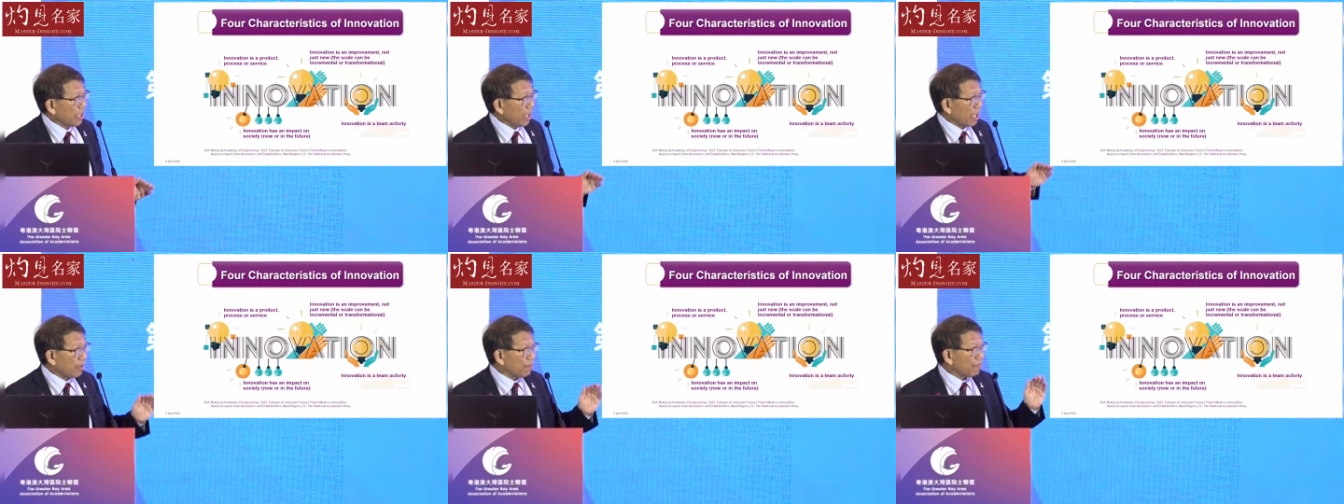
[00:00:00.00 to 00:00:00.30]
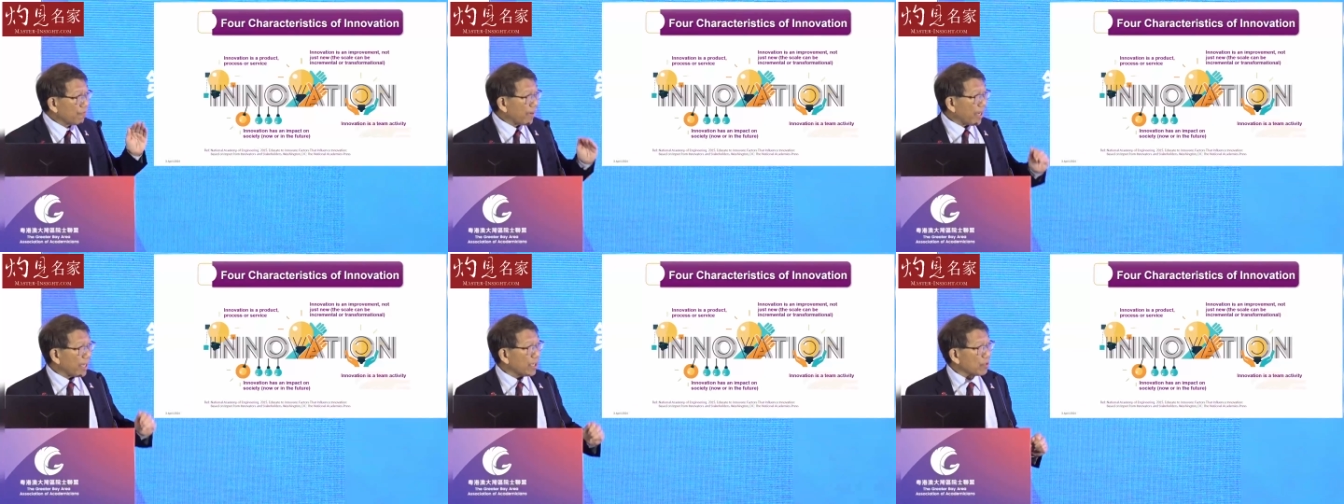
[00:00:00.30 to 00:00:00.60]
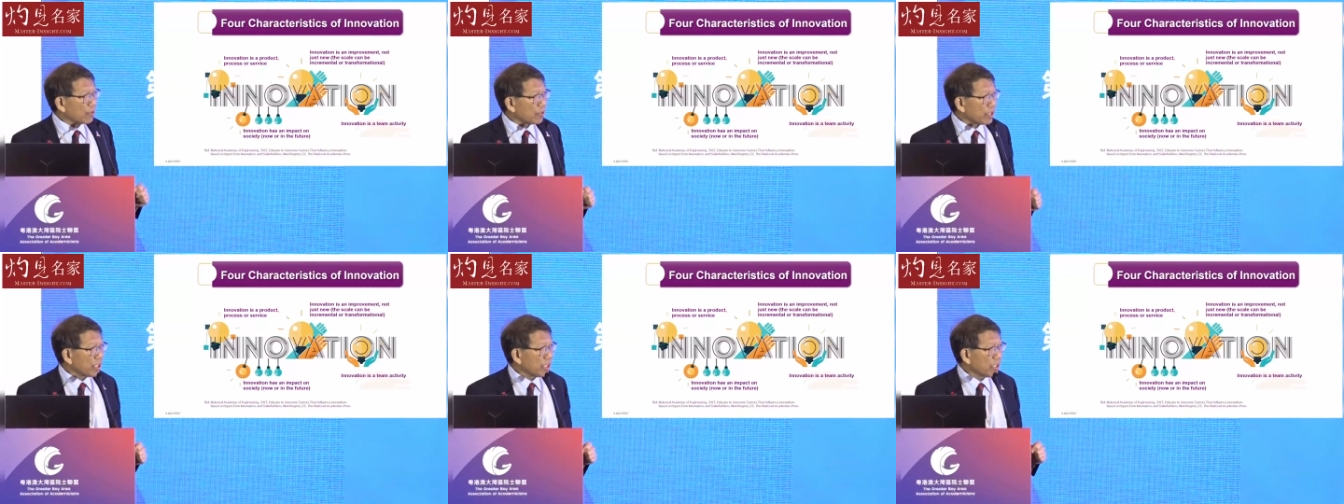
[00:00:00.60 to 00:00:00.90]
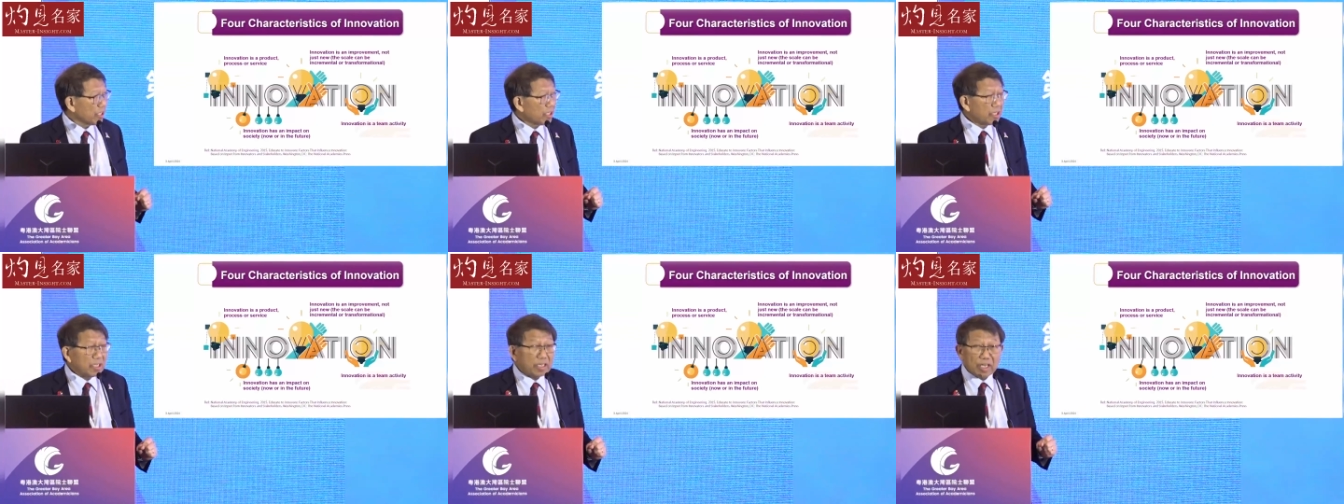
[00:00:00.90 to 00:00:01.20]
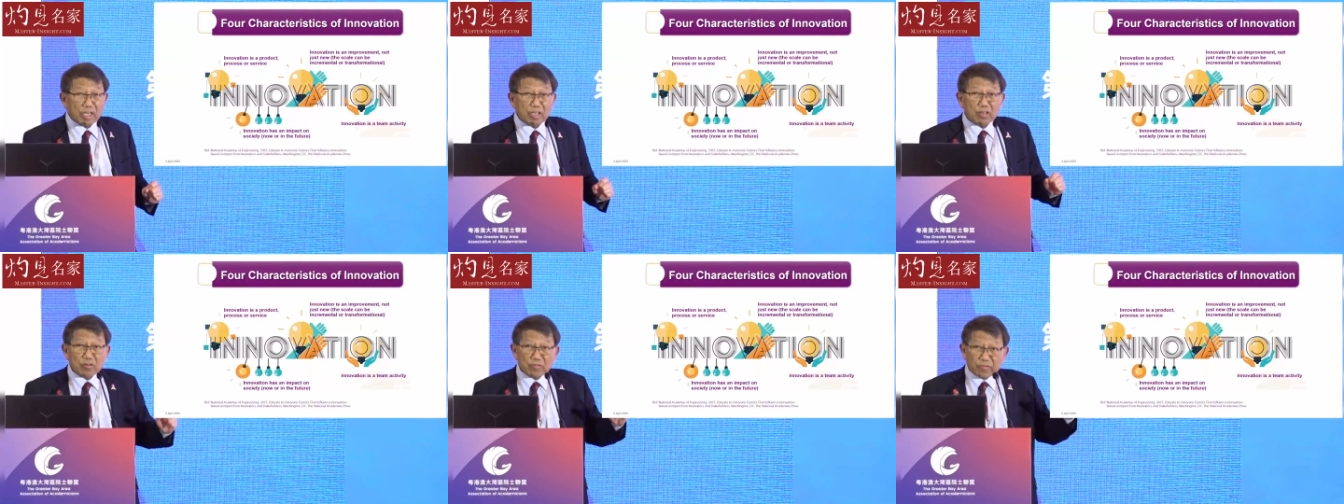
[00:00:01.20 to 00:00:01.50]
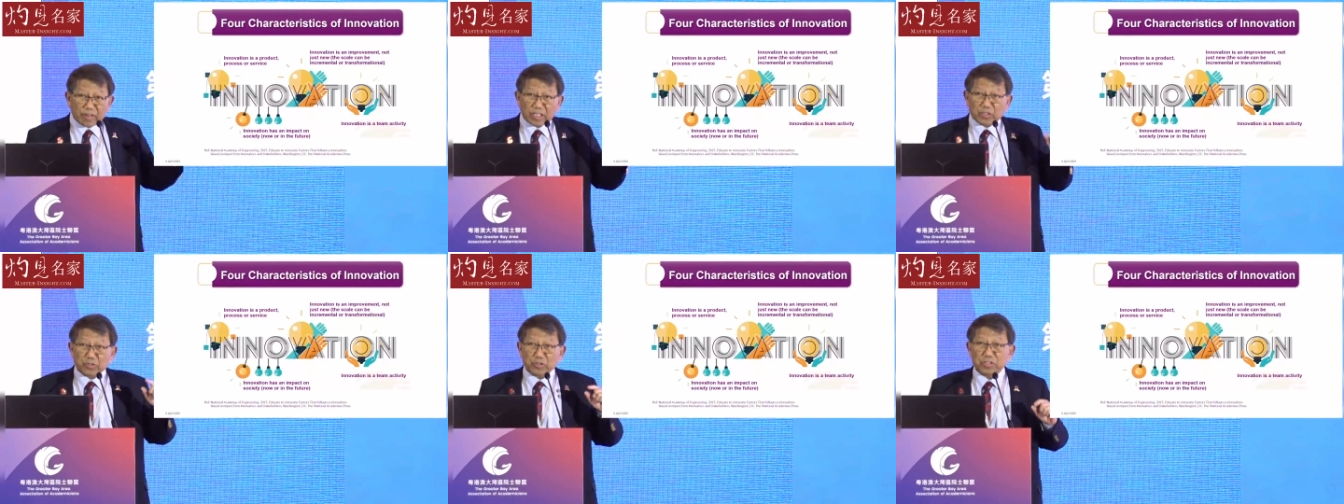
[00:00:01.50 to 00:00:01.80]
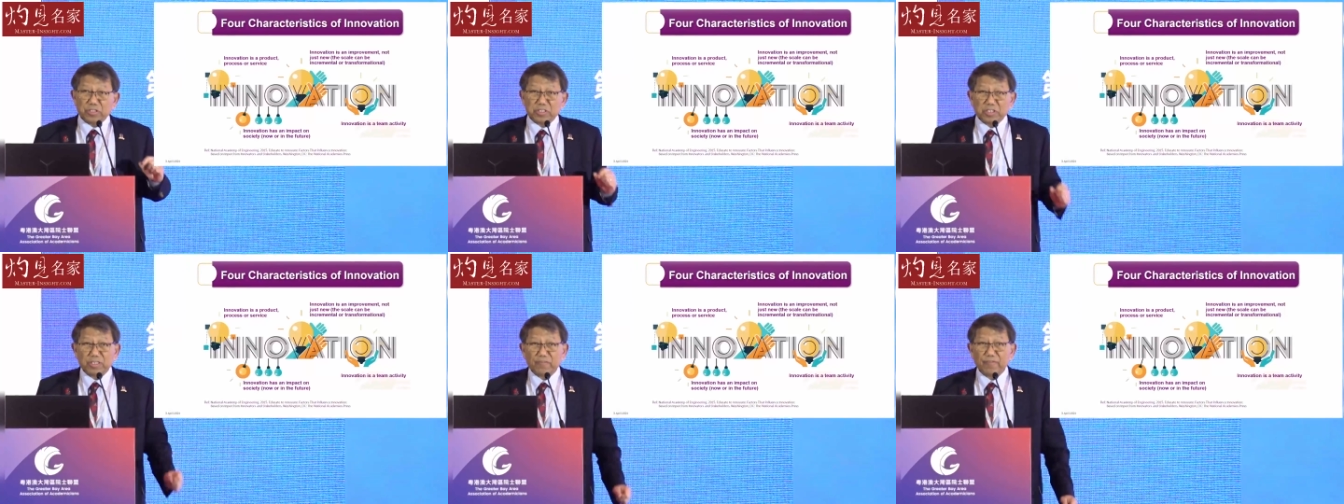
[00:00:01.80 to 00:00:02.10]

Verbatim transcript: And finally, innovation is